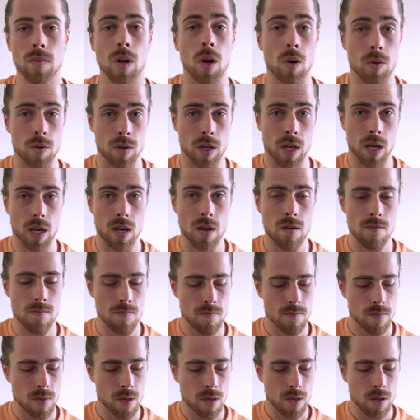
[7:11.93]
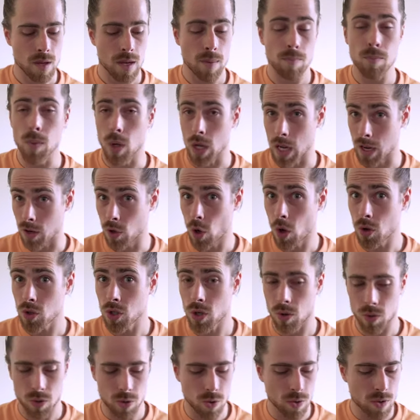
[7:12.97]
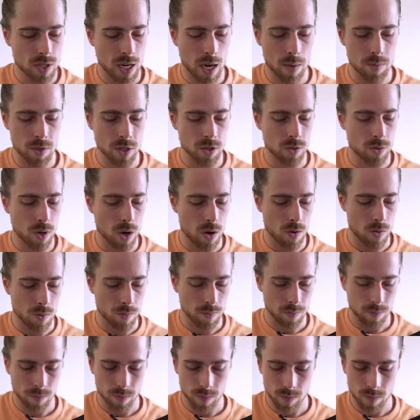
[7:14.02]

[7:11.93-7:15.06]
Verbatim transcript: Okay? And also two times in a row.